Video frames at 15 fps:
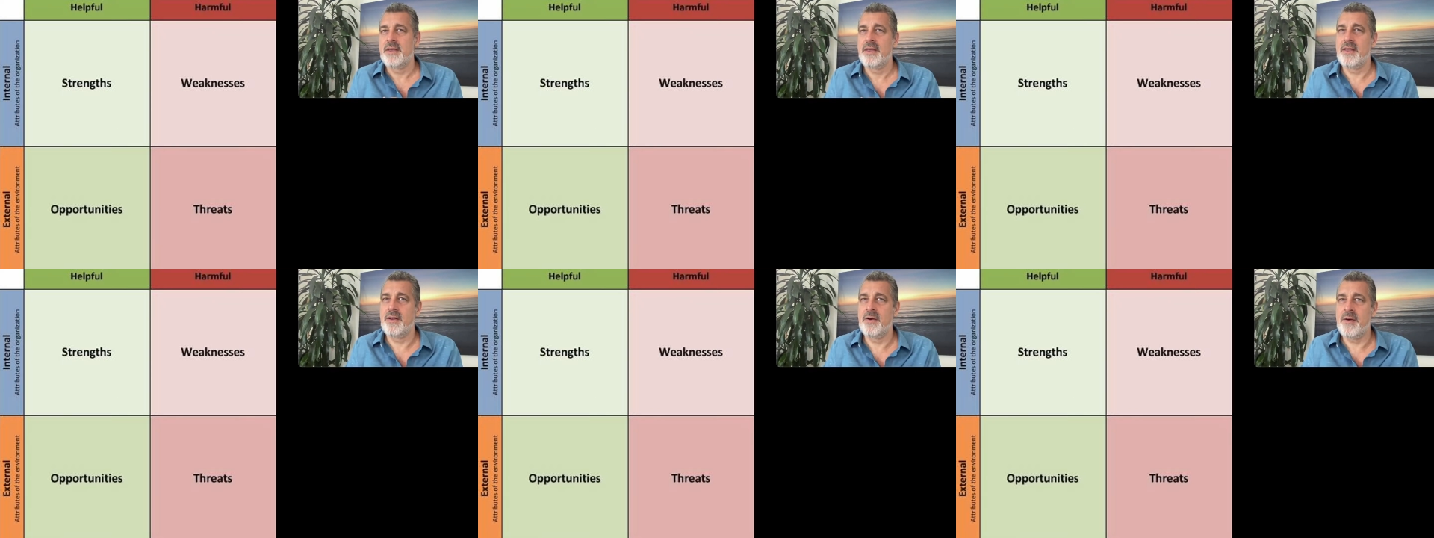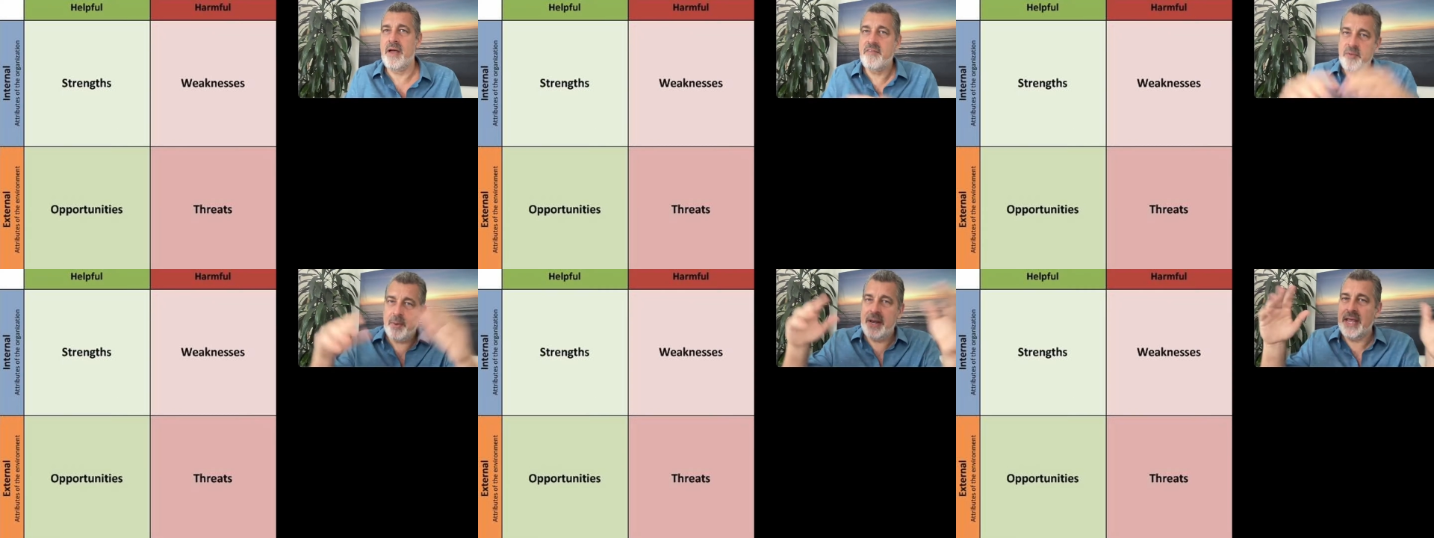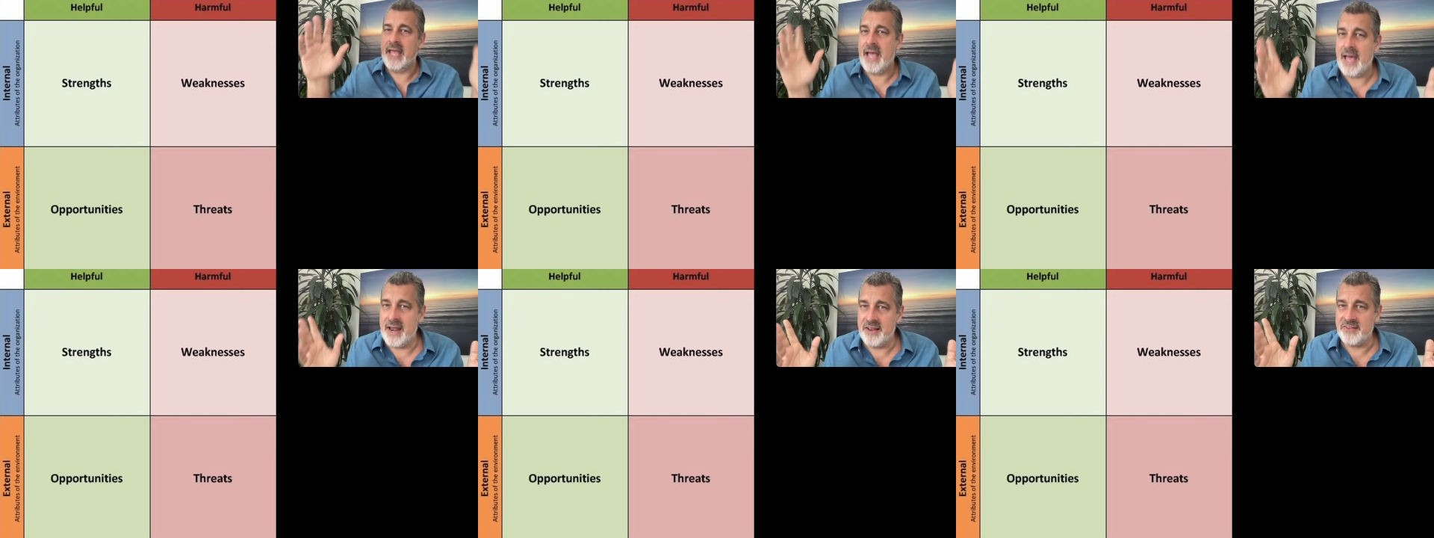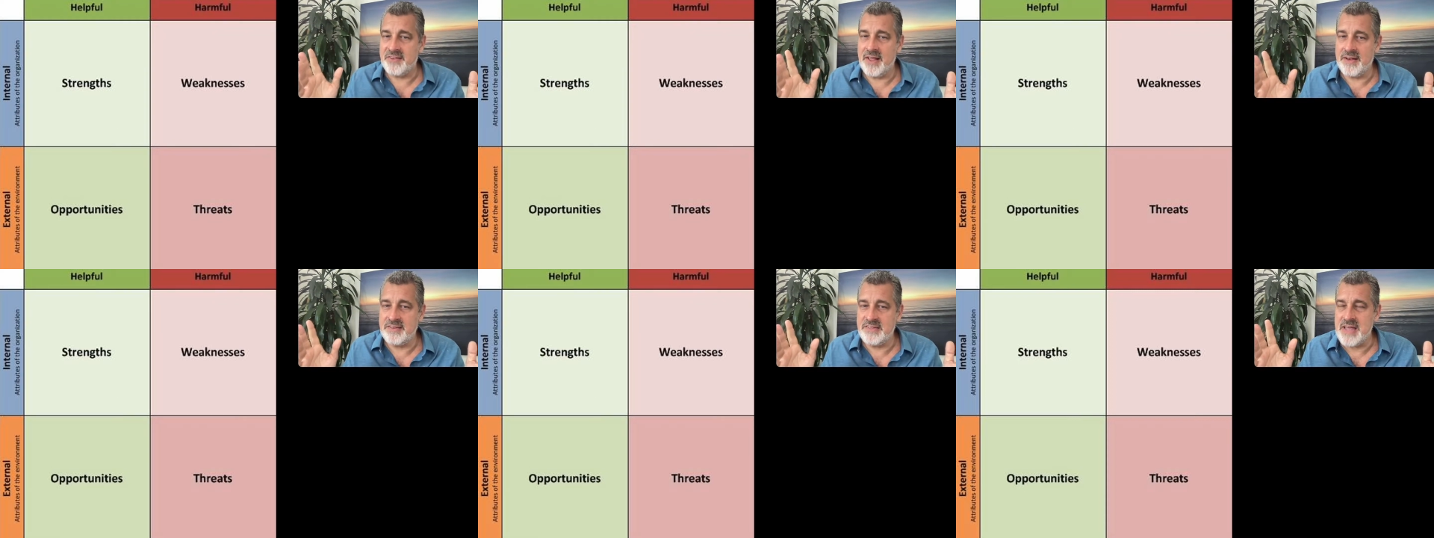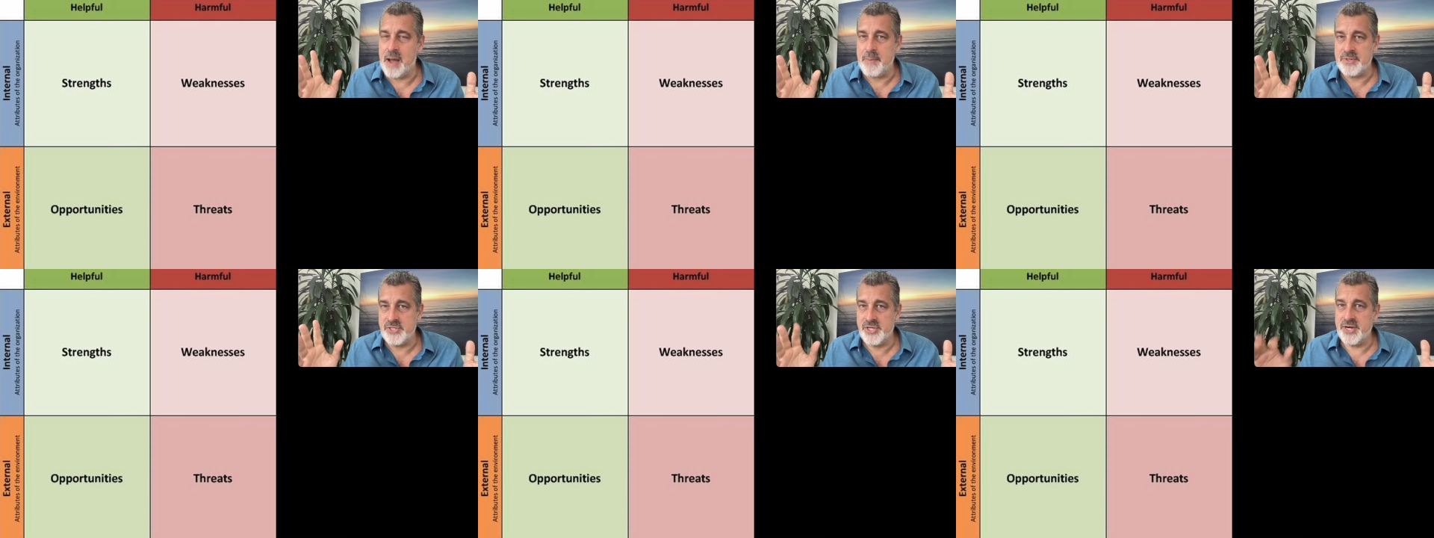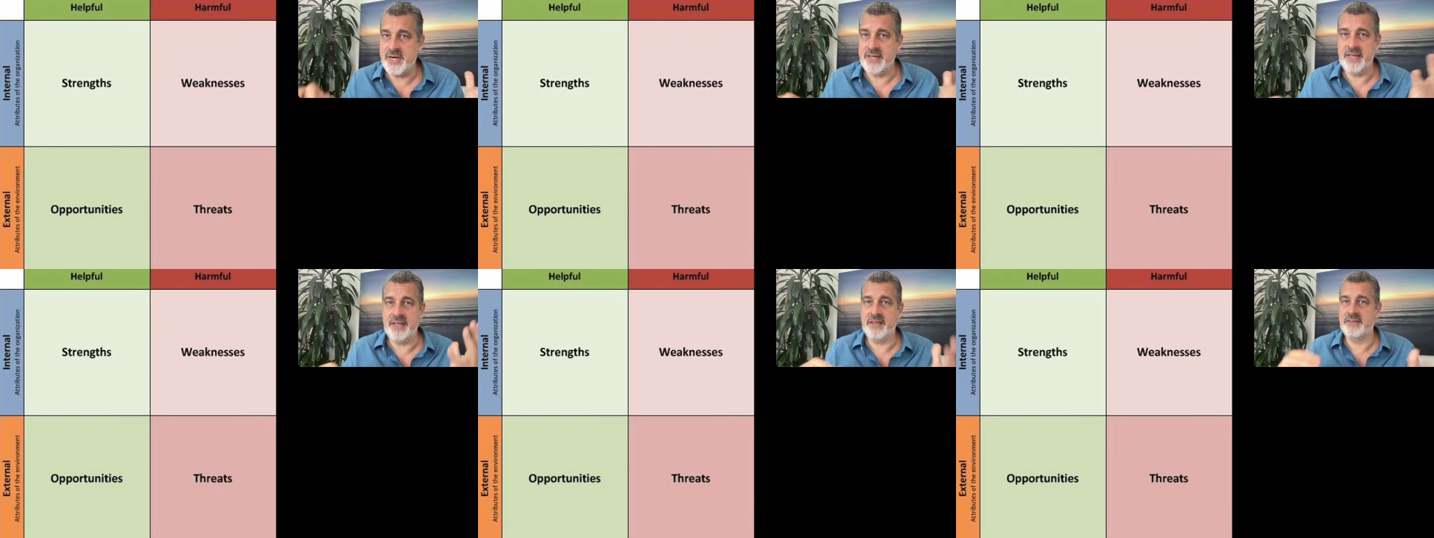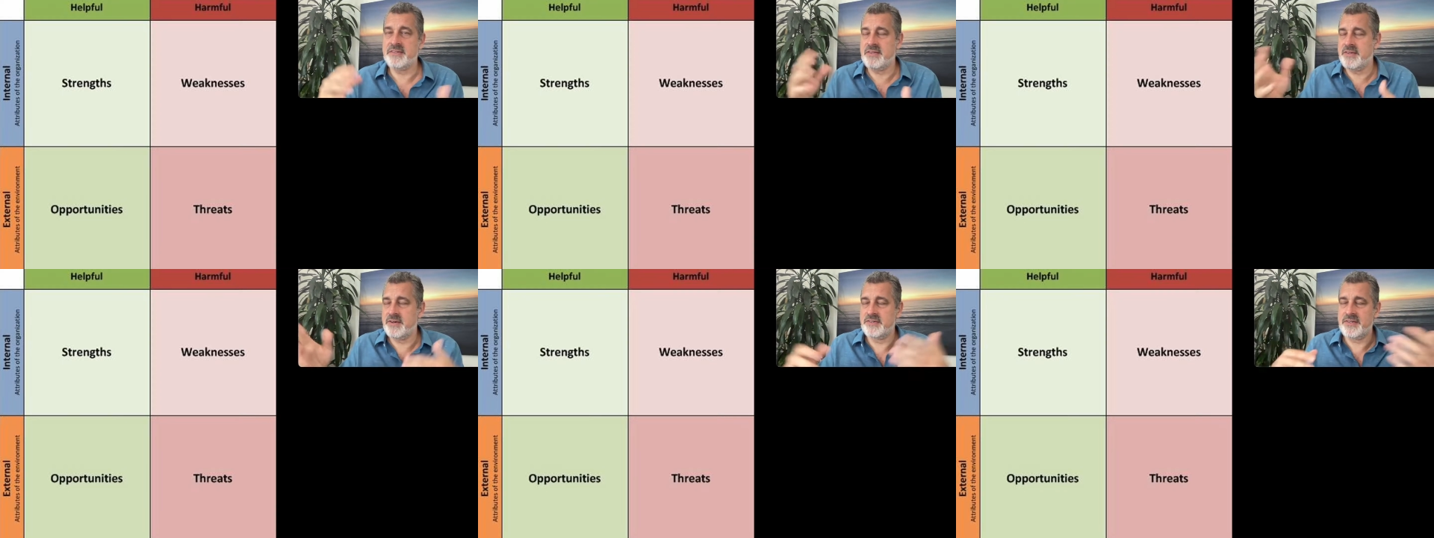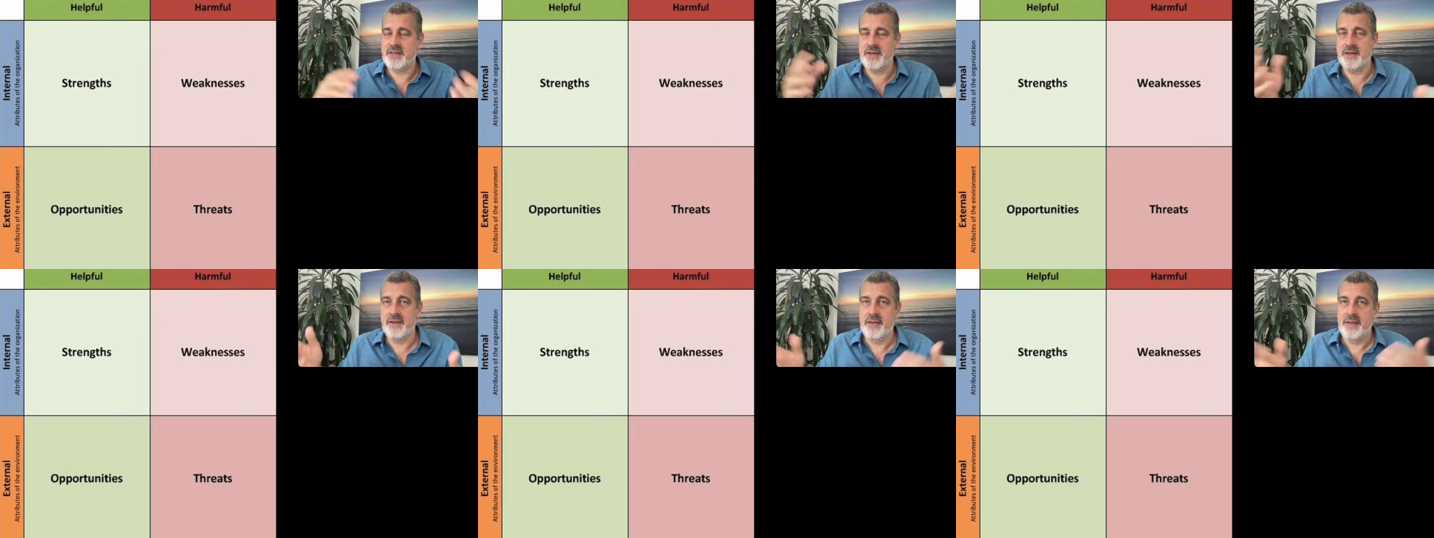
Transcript: Everybody can kind of sense the opportunities, and there's a